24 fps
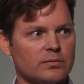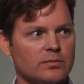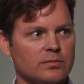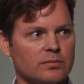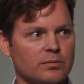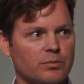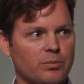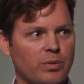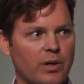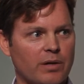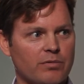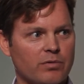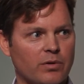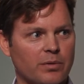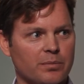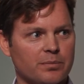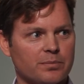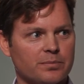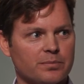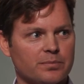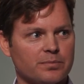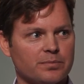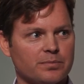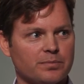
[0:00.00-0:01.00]
That's a big
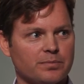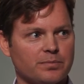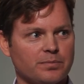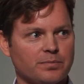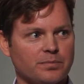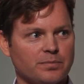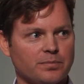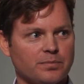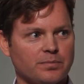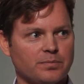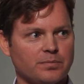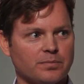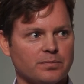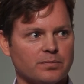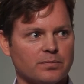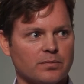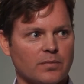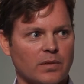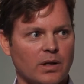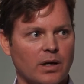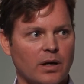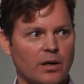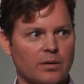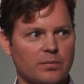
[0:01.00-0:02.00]
cultural shift for a
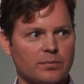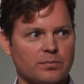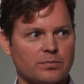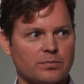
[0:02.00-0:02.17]
place yeah. like